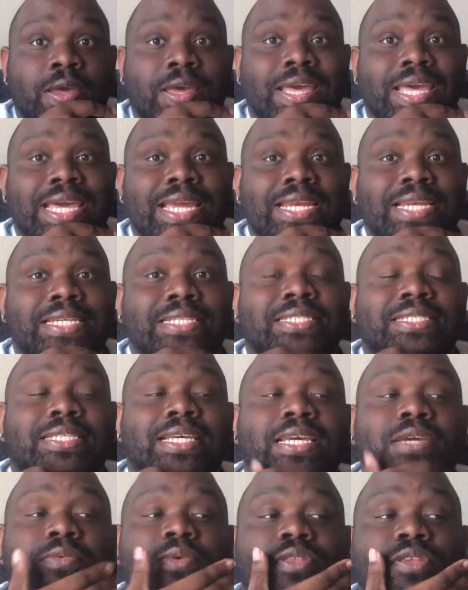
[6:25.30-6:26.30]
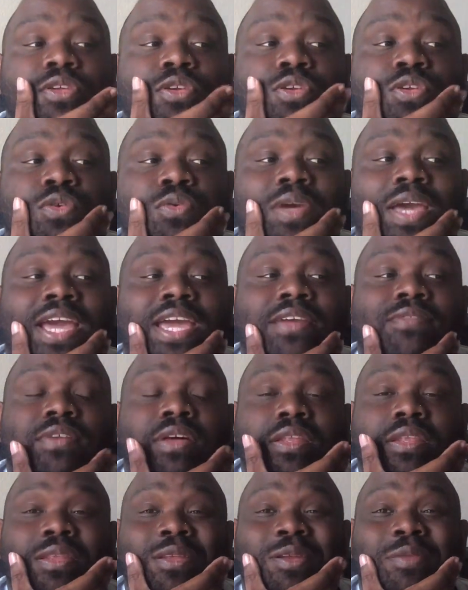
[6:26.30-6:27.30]
In this scene with you, you gave a
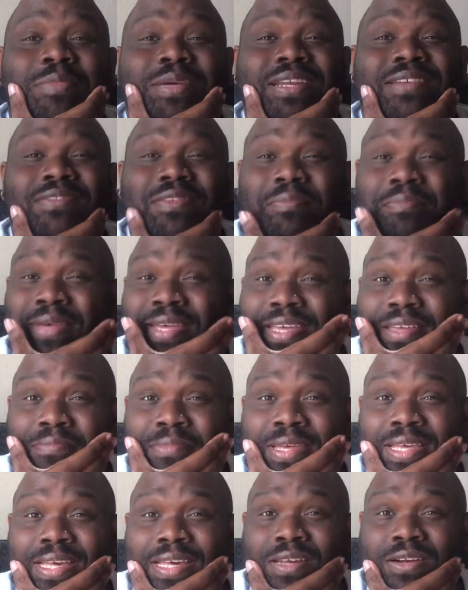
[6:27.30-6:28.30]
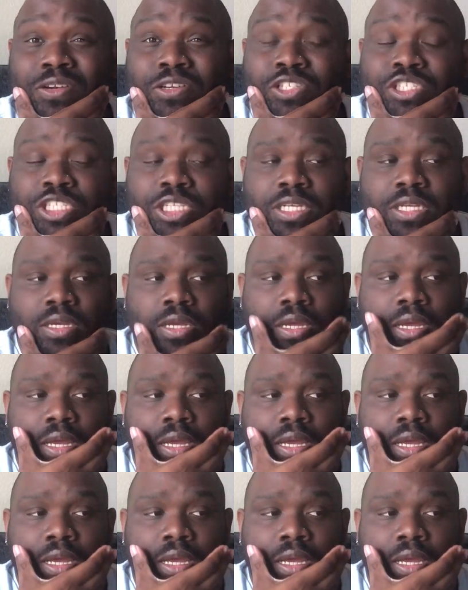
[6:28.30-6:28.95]
little bit of a pick me energy.